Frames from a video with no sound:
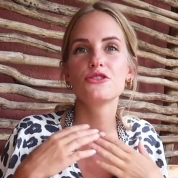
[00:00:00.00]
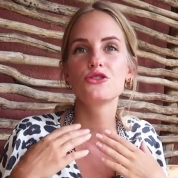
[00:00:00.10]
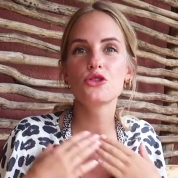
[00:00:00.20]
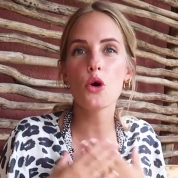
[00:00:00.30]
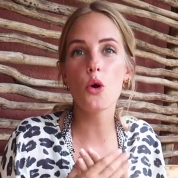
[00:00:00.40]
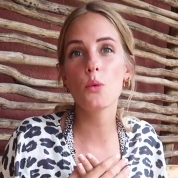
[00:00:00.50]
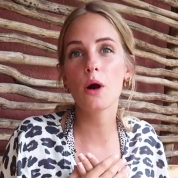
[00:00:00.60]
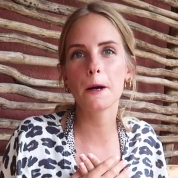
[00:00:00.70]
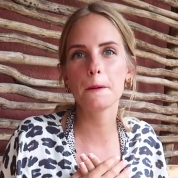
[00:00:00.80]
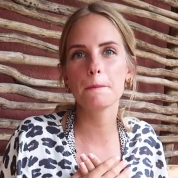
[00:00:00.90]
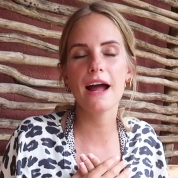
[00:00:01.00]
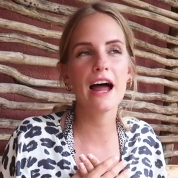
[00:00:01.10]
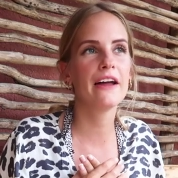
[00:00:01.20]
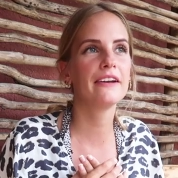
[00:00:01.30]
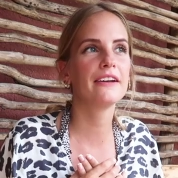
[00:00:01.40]
so warm.
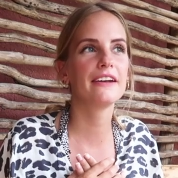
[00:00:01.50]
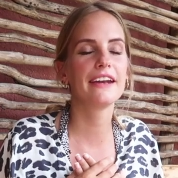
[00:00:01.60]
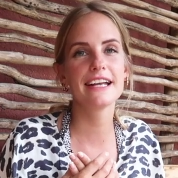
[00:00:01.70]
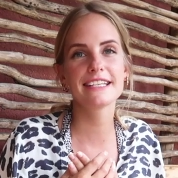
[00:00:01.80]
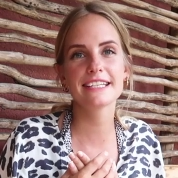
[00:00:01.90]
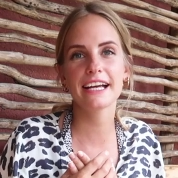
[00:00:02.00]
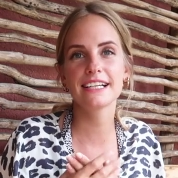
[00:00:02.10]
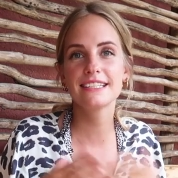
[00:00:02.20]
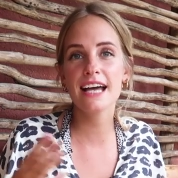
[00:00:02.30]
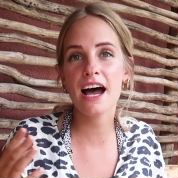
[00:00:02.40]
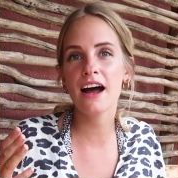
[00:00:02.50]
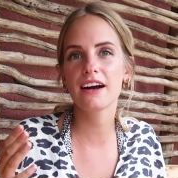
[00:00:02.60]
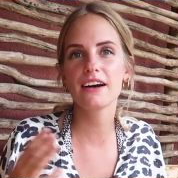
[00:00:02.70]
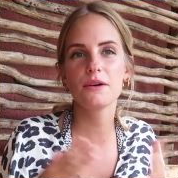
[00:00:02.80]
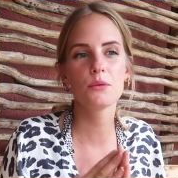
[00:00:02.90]
And it's like
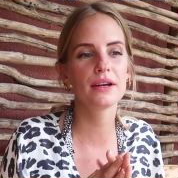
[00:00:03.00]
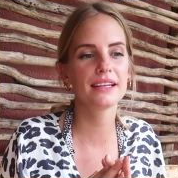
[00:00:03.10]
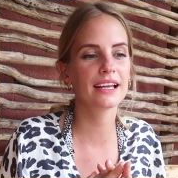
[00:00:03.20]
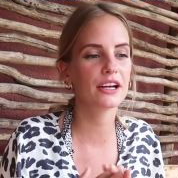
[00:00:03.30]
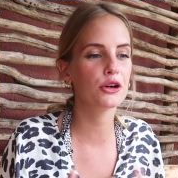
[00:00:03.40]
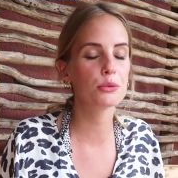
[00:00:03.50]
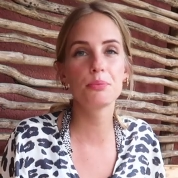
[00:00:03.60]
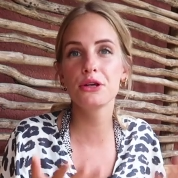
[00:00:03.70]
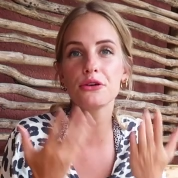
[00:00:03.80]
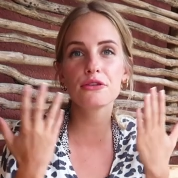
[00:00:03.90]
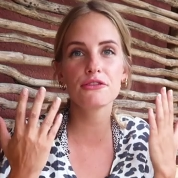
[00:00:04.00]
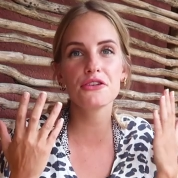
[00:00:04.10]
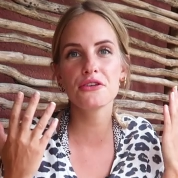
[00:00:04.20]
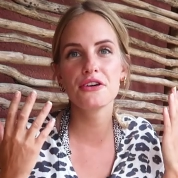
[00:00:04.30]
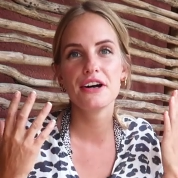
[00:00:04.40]
that with like her
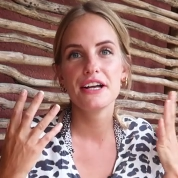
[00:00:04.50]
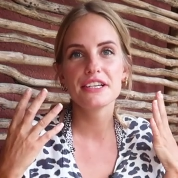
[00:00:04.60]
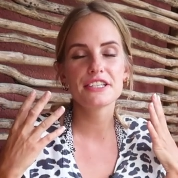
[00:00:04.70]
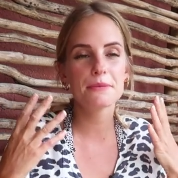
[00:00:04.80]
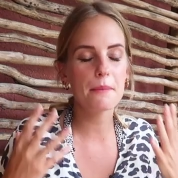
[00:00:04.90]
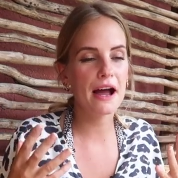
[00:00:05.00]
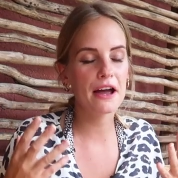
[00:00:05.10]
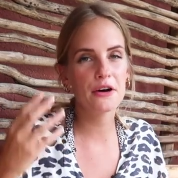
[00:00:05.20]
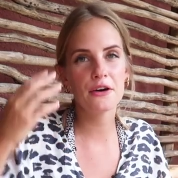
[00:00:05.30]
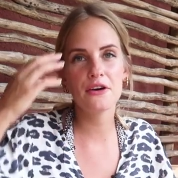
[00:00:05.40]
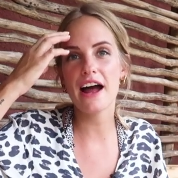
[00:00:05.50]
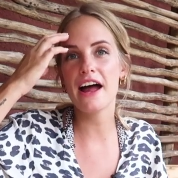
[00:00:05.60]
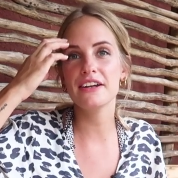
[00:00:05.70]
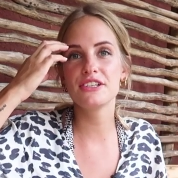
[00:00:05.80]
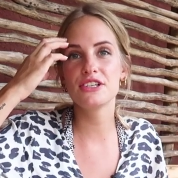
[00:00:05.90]
beautiful smile
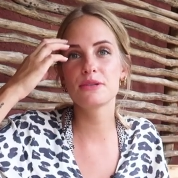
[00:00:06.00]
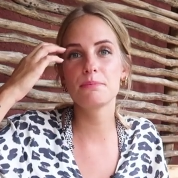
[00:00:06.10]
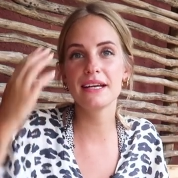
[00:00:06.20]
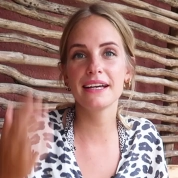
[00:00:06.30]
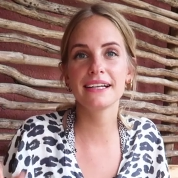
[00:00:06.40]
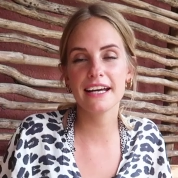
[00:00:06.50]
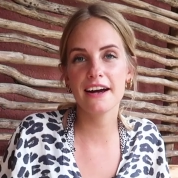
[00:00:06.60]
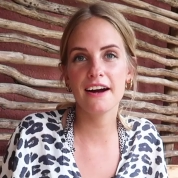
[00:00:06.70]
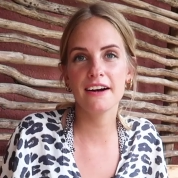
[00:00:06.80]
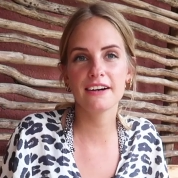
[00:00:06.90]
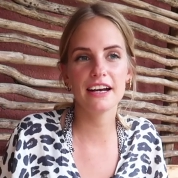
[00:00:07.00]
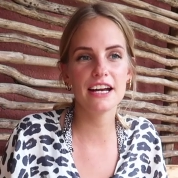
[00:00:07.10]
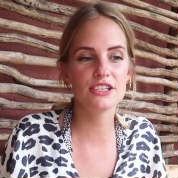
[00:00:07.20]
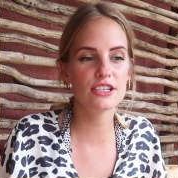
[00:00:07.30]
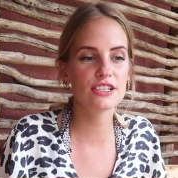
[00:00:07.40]
and just being there.
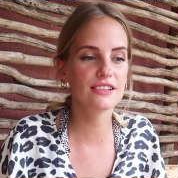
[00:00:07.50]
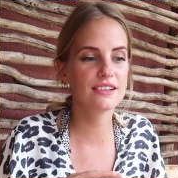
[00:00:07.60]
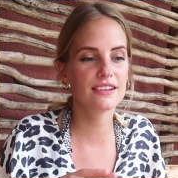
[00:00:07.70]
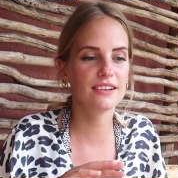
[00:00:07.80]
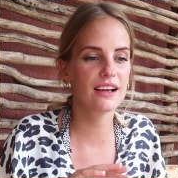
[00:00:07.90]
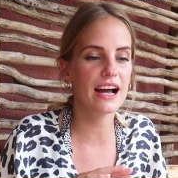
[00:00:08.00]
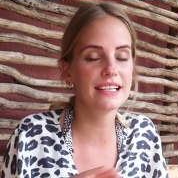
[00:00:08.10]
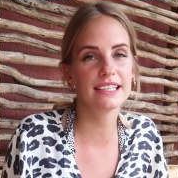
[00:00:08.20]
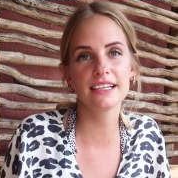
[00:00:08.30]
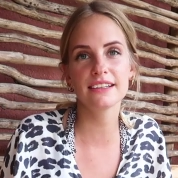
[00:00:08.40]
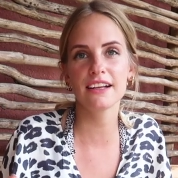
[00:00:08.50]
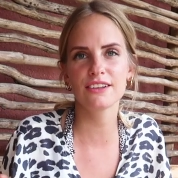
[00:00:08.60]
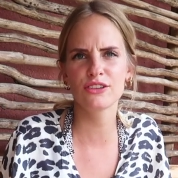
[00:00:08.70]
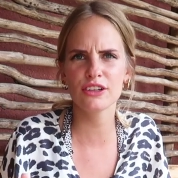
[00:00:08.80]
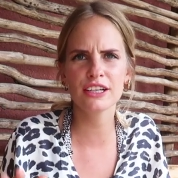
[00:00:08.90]
It just, I think that
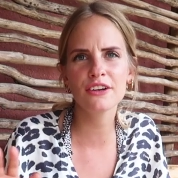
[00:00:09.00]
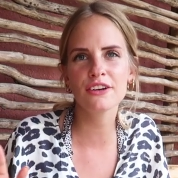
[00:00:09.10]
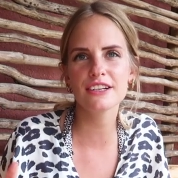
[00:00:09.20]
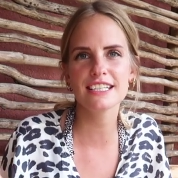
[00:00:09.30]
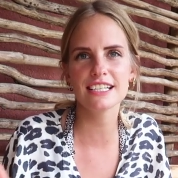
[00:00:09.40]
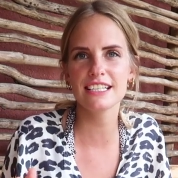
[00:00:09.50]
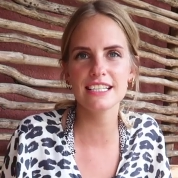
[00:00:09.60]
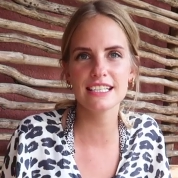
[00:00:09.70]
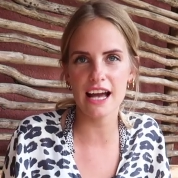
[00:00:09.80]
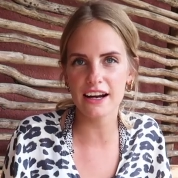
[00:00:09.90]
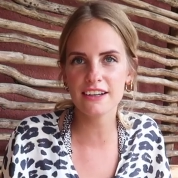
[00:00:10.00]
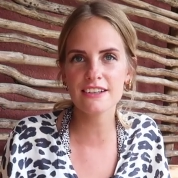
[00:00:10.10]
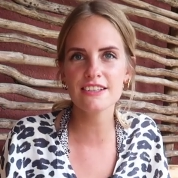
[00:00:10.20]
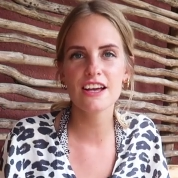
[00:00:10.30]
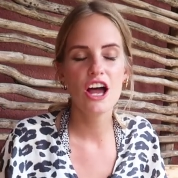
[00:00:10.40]
30 or 60
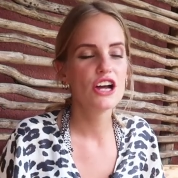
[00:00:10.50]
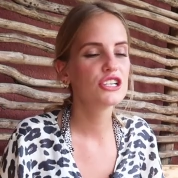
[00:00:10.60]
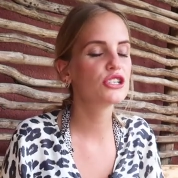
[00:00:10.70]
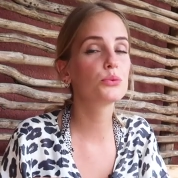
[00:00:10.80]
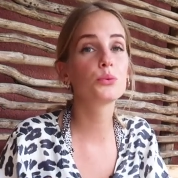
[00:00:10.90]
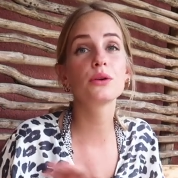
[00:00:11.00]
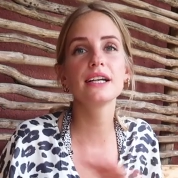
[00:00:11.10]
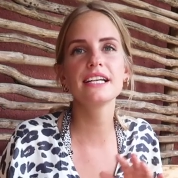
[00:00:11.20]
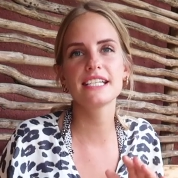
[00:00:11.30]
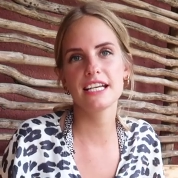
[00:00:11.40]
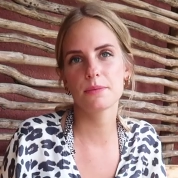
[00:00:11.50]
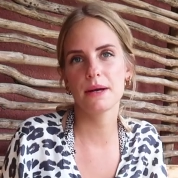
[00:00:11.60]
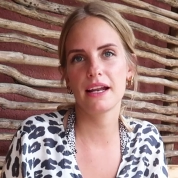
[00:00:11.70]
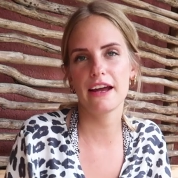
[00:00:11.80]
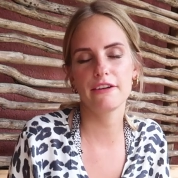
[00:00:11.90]
seconds just really changed
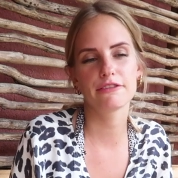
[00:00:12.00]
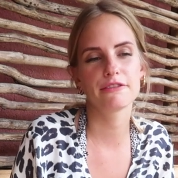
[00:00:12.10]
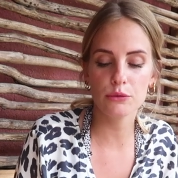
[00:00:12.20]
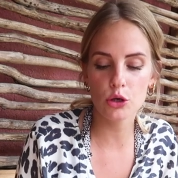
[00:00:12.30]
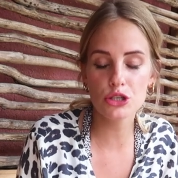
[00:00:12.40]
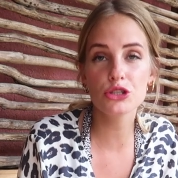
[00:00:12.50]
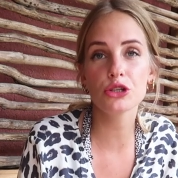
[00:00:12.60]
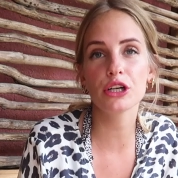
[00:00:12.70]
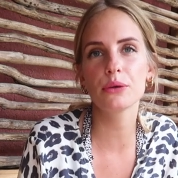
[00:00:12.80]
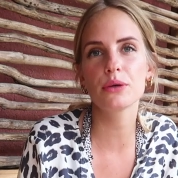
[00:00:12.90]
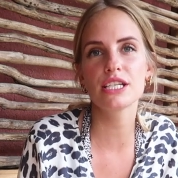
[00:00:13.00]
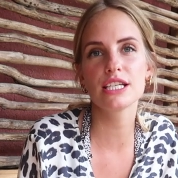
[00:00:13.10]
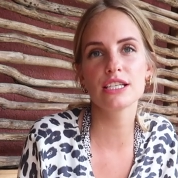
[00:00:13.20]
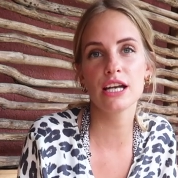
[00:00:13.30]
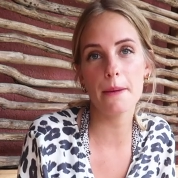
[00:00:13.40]
my life. I wrote a story which
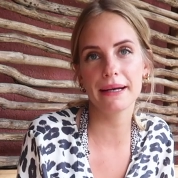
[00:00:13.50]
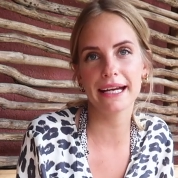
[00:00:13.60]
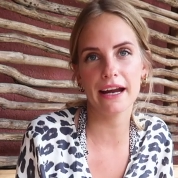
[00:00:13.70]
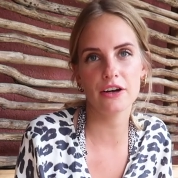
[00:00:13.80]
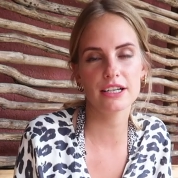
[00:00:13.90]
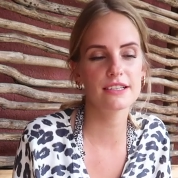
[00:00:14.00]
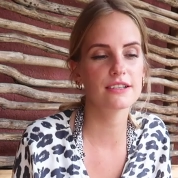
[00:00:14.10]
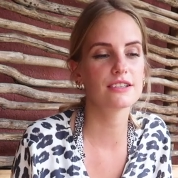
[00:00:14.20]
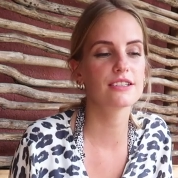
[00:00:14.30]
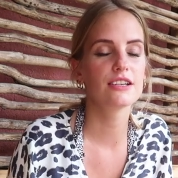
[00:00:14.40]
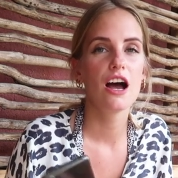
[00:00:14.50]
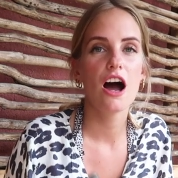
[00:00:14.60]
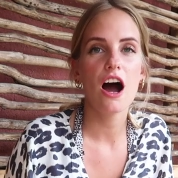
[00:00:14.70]
is on Epic Characters.